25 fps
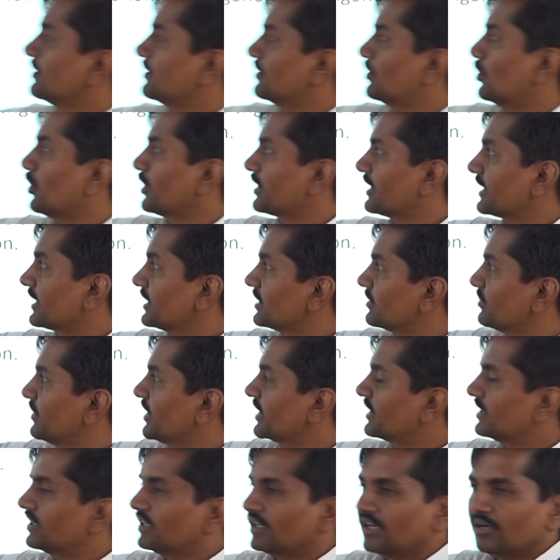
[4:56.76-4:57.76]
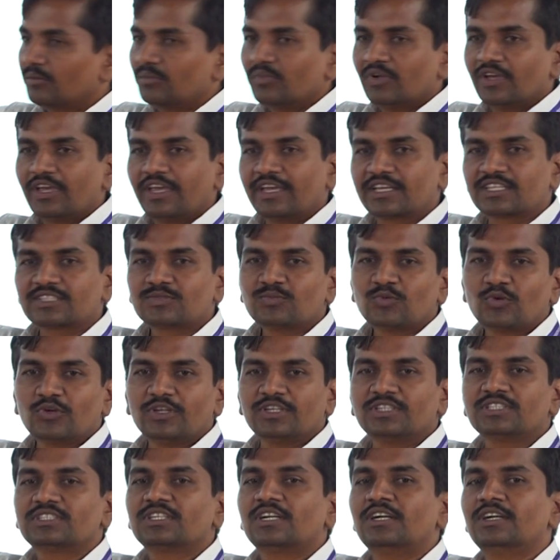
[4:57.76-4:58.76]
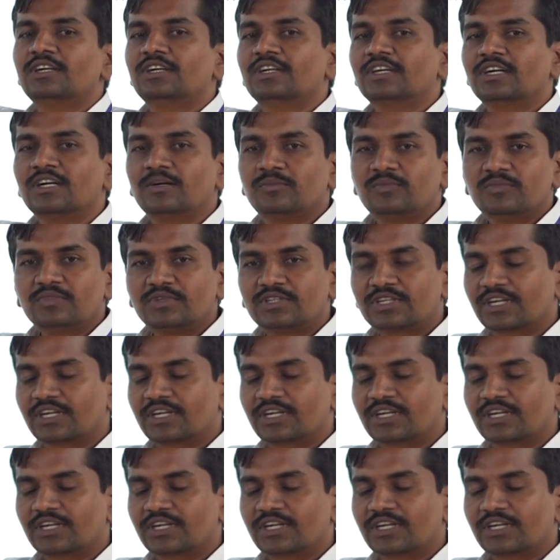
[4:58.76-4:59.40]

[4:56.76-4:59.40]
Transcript: logarithmic term, exponential term,